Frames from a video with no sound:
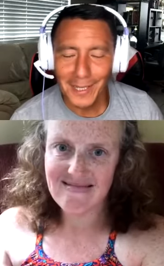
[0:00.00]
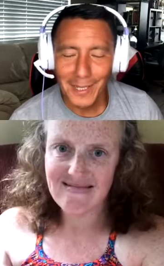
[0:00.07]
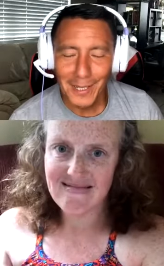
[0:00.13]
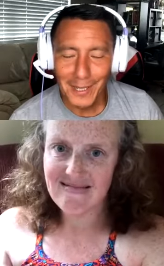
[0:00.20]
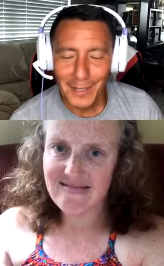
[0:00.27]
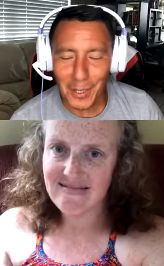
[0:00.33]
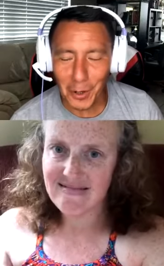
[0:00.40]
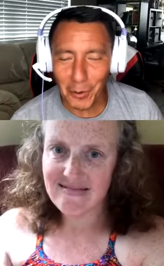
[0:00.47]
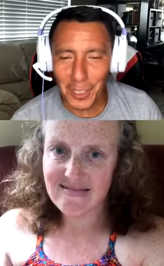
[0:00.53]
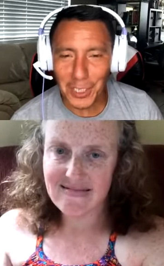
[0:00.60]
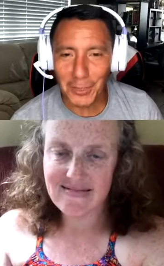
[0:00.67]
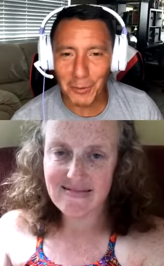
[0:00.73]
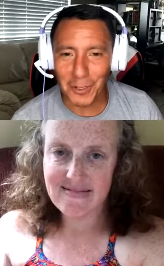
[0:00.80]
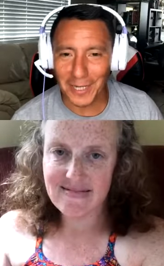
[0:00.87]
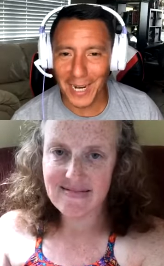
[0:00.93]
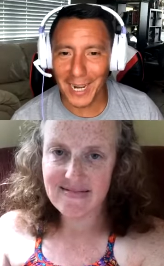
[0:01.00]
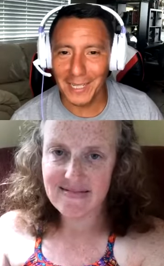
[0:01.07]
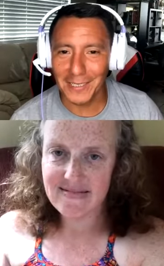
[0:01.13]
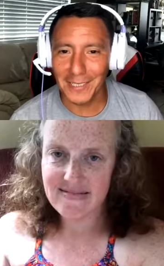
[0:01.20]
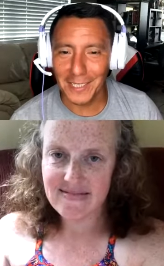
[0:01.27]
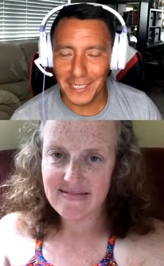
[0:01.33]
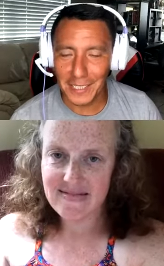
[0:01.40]
Speaker 1: the crazy
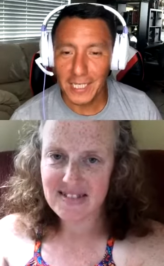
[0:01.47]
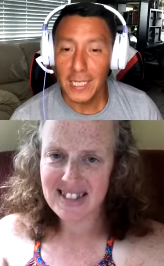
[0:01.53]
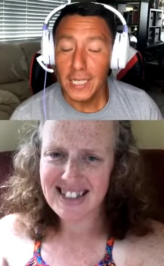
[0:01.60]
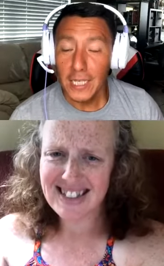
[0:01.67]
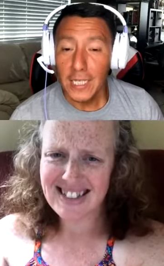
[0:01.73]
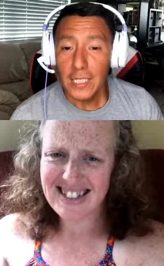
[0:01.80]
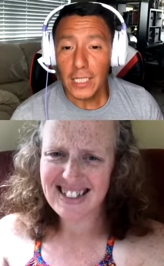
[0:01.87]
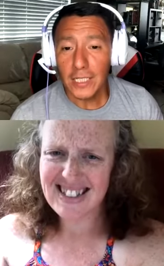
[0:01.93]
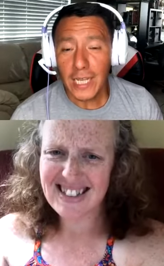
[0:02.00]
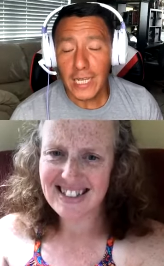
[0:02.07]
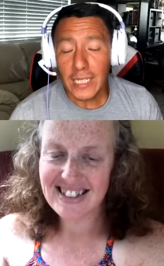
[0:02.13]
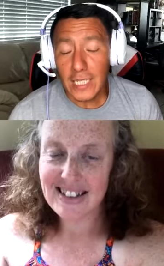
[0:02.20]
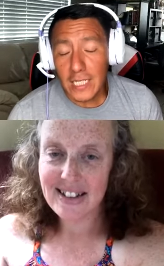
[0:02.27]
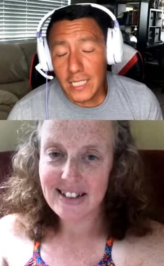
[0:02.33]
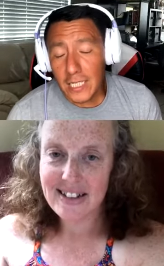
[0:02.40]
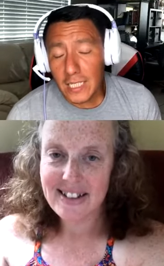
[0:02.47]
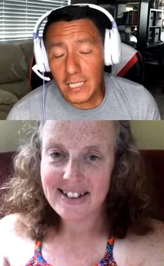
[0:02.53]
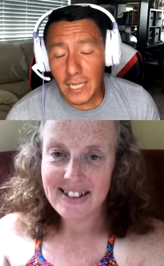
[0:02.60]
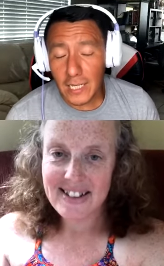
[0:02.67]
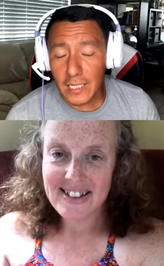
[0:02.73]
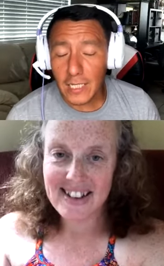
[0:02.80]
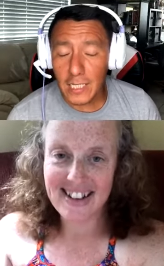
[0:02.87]
workouts because sometimes it's just
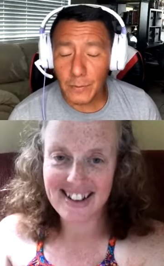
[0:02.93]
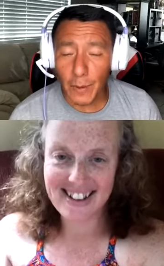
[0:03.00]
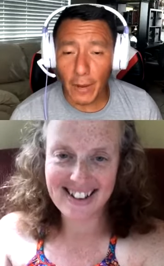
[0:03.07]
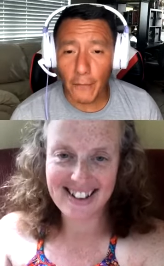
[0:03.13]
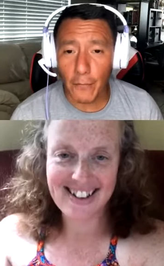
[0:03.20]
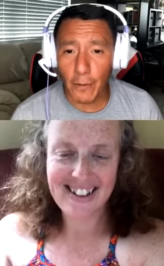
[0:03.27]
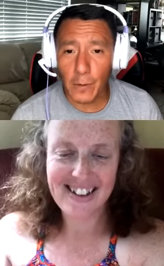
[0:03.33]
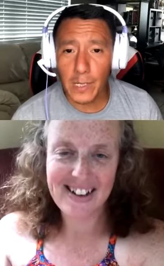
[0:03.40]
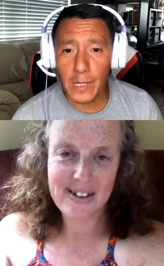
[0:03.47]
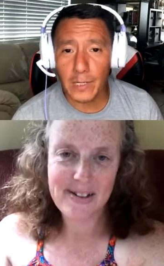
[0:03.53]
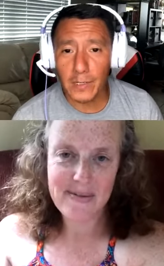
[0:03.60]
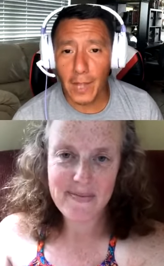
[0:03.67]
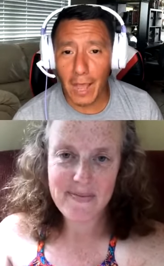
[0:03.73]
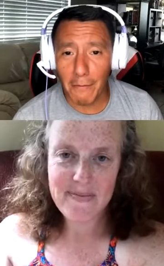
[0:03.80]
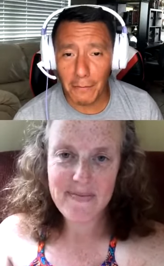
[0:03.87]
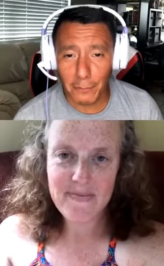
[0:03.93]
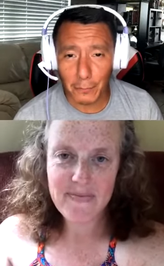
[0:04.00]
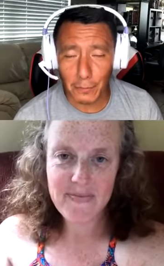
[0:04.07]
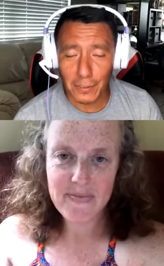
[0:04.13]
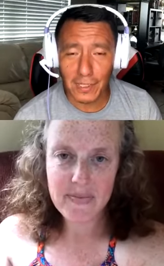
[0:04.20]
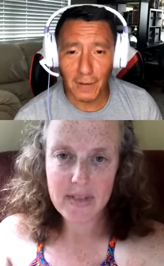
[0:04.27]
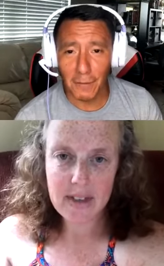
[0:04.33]
it's, it's painful. You're gonna have a full
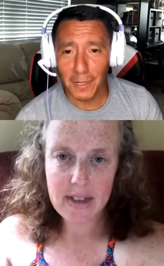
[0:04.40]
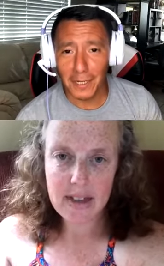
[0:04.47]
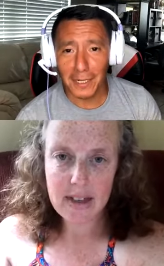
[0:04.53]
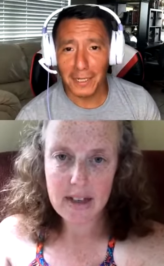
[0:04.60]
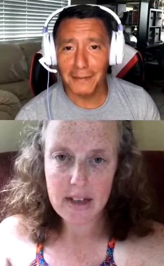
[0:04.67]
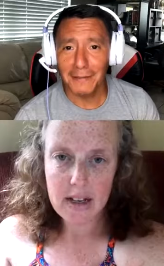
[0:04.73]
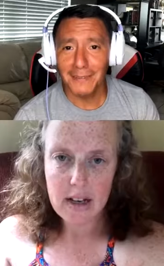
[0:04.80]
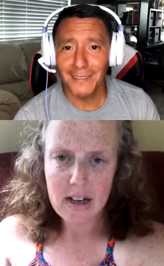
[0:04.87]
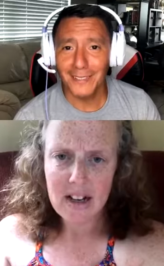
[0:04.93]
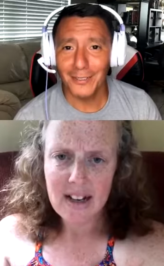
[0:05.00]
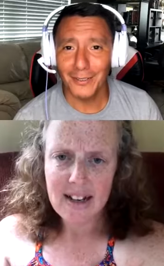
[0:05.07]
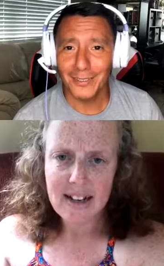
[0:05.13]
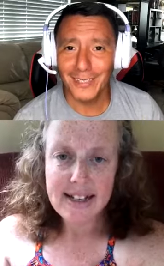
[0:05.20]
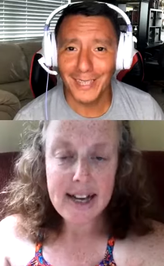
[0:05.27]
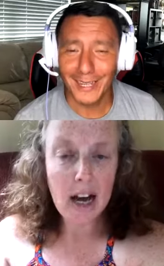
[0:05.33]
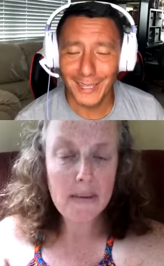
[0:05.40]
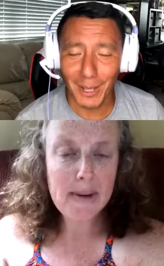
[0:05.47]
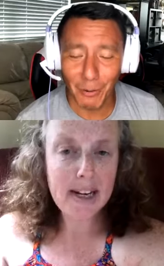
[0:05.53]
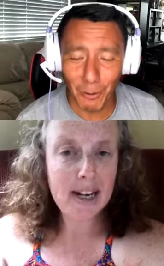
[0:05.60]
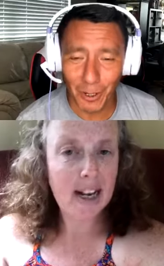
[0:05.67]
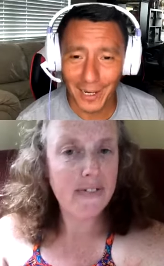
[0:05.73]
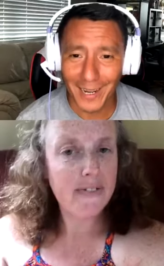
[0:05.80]
stomach and then, you know, yeah, I
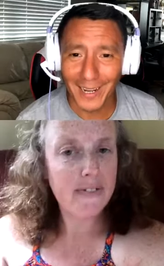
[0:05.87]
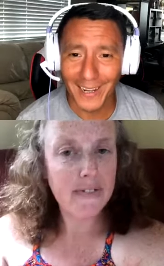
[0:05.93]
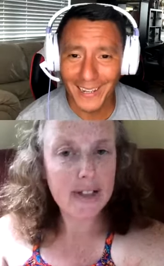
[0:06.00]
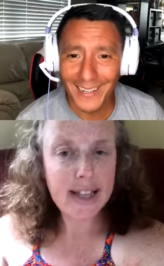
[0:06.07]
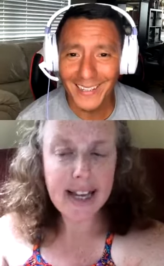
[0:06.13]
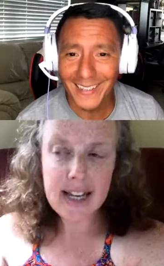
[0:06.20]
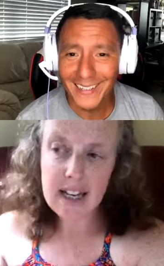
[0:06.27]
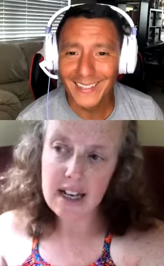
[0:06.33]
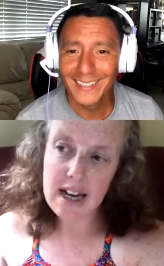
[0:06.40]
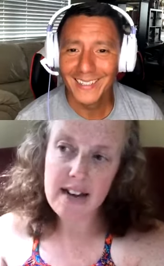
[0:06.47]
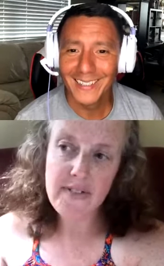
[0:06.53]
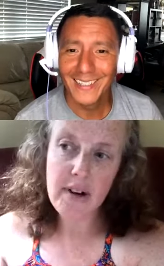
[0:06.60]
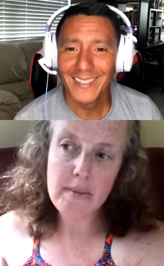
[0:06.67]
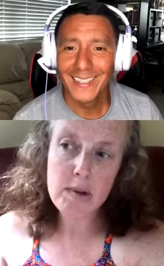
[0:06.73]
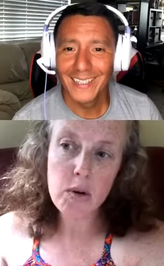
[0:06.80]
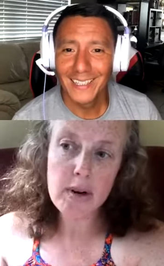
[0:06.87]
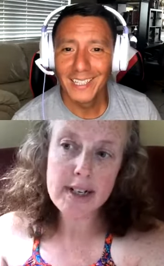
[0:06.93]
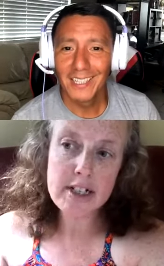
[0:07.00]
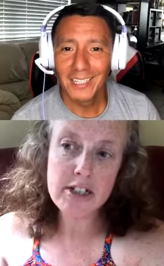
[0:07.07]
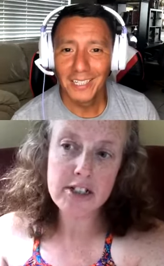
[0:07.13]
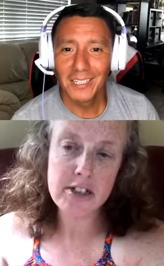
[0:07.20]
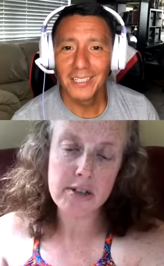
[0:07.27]
mean, if,
Speaker 2: like if I'm going
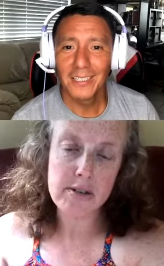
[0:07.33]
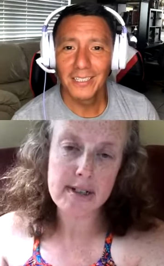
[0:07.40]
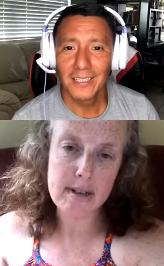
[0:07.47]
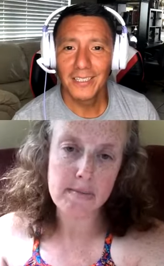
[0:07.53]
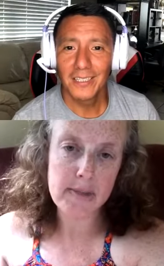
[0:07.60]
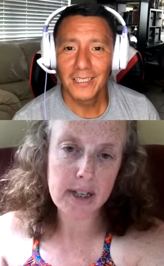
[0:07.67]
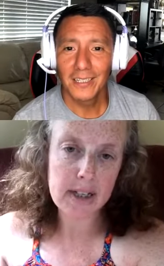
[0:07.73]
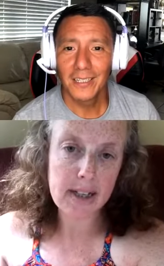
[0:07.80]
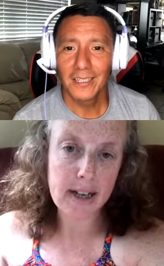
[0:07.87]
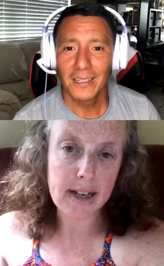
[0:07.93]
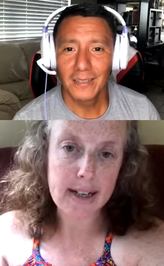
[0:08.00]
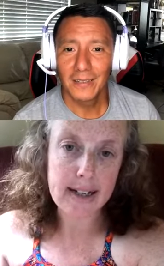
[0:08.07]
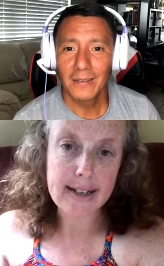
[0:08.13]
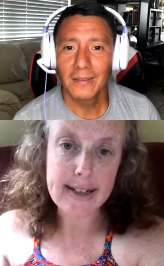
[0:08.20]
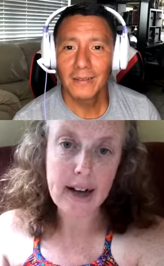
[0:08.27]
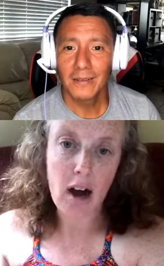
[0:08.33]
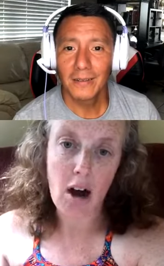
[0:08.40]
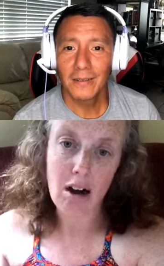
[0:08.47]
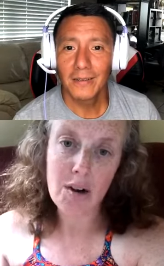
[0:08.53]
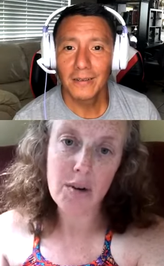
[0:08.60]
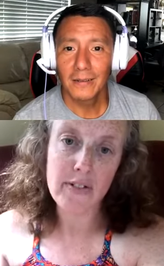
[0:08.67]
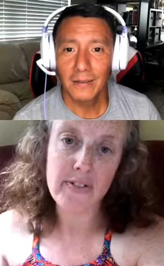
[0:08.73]
to do something like
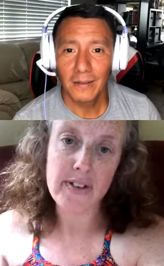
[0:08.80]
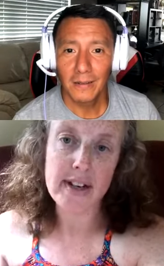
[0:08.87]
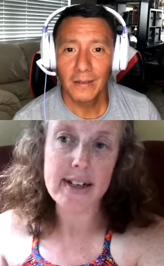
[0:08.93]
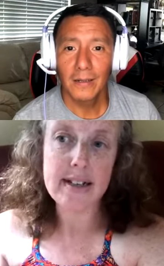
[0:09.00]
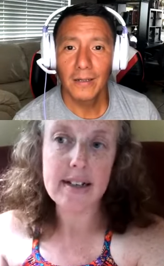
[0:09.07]
Aquafit